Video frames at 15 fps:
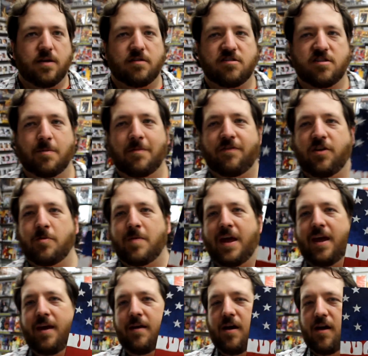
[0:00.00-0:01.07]
Some of you
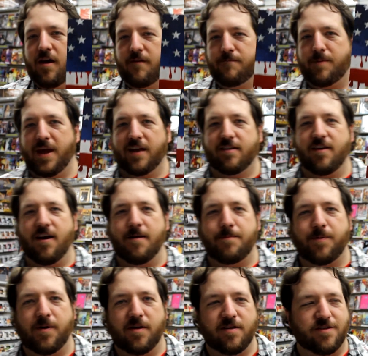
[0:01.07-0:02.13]
may have picked
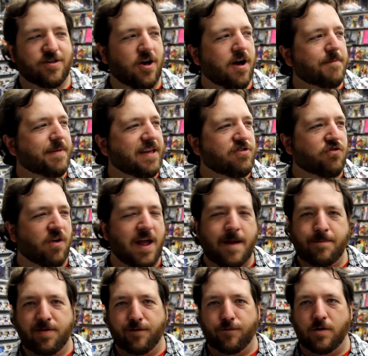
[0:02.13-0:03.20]
up Zombie
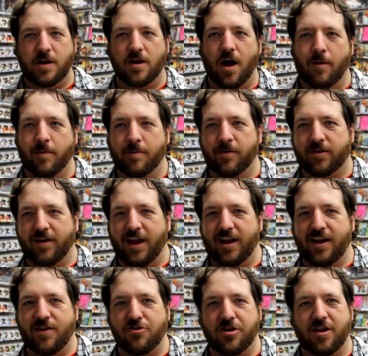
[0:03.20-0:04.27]
Tramp, the Free Comic Book Day
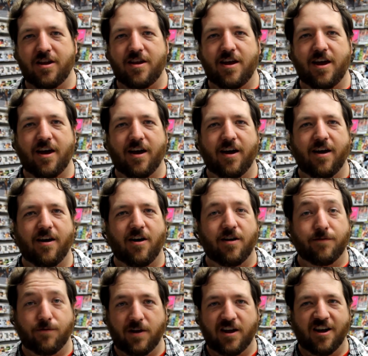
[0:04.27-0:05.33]
edition
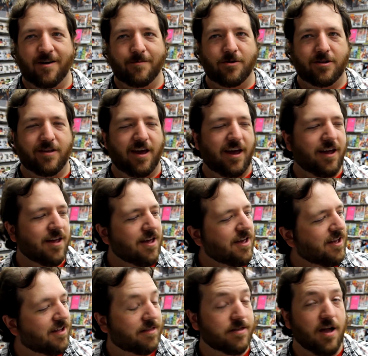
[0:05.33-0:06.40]
on Free Comic Book Day.
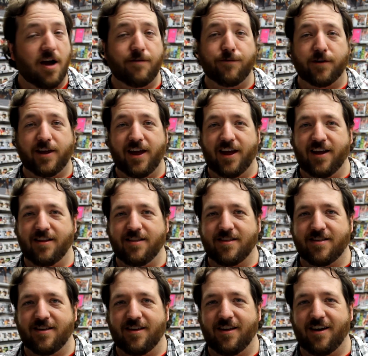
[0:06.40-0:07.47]
It's not for
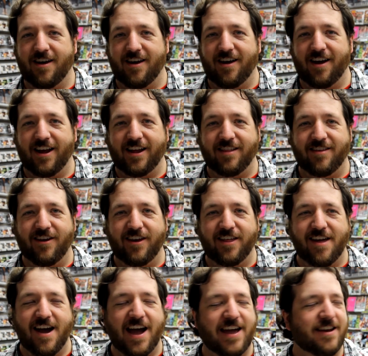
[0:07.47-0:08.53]
kids, I can tell you
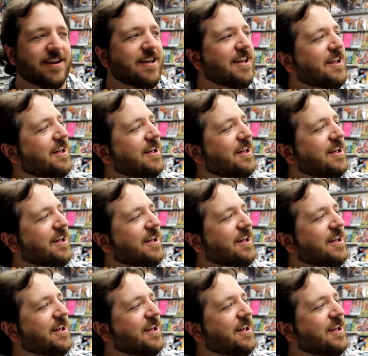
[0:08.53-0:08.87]
that.